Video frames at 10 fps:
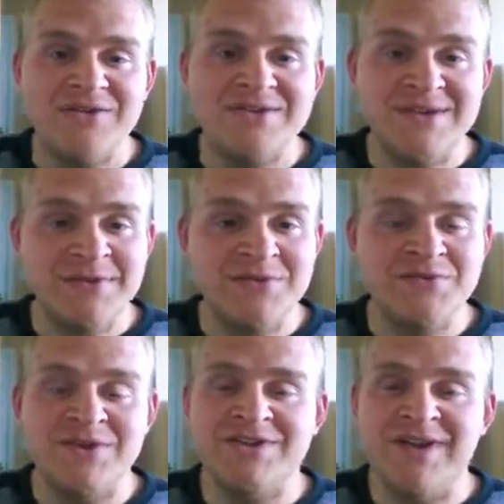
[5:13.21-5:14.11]
somebody
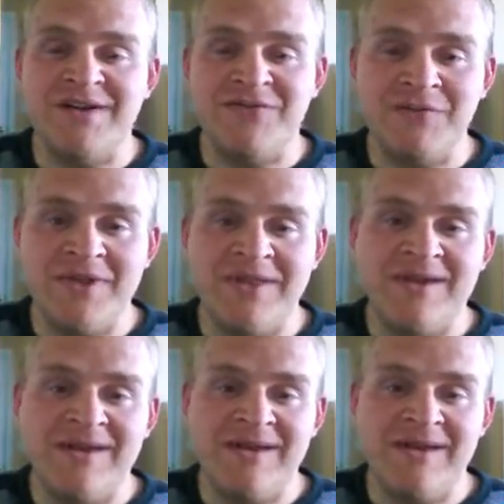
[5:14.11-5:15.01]
was watching out for me
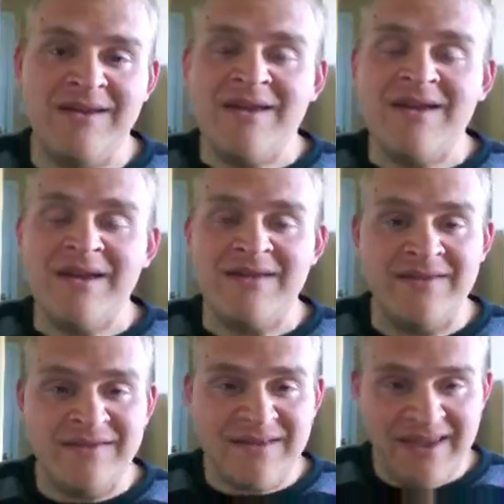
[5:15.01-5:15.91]
that day,
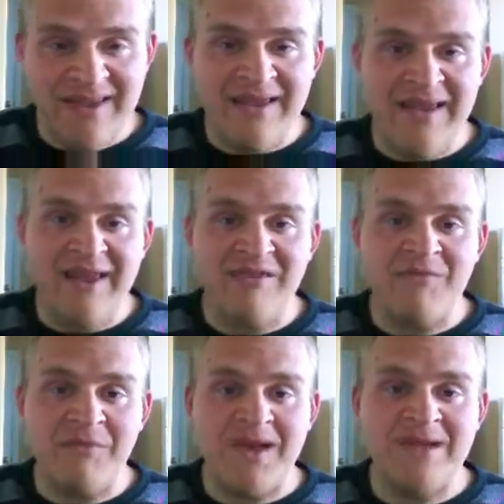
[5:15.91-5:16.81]
and he
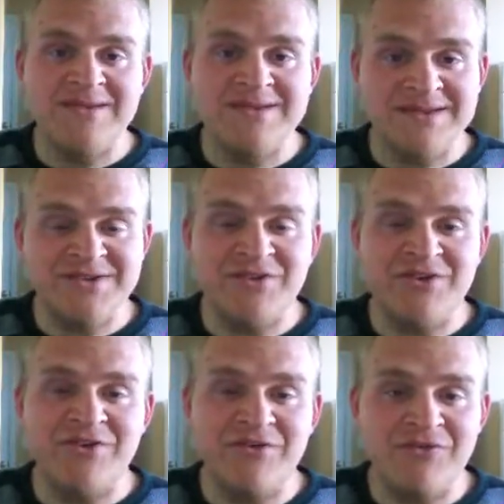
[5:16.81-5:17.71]
gave my
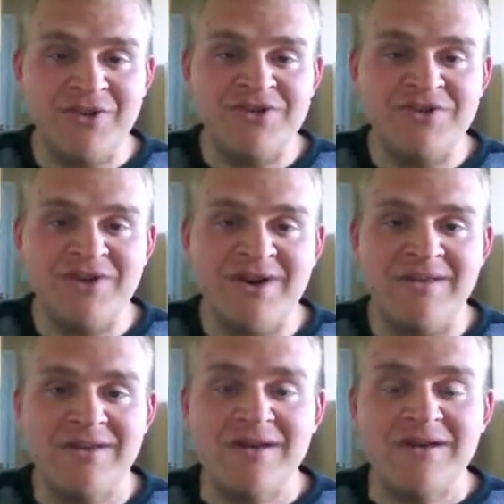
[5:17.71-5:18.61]
sister and her friend
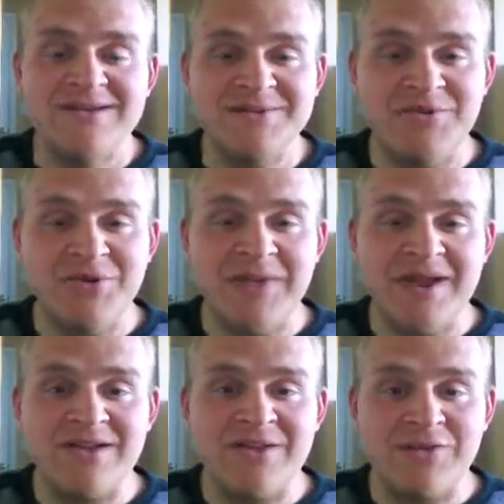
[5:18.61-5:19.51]
strength to pull
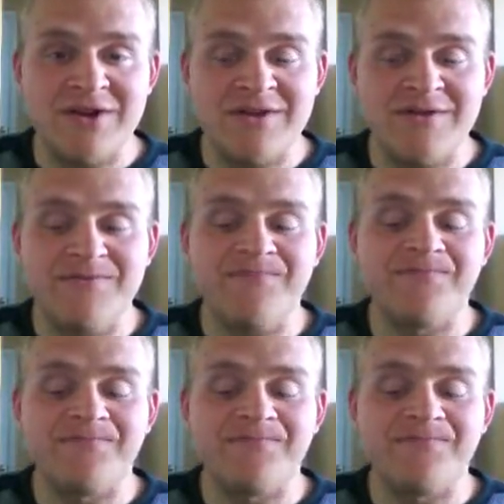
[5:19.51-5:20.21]
me out of the water.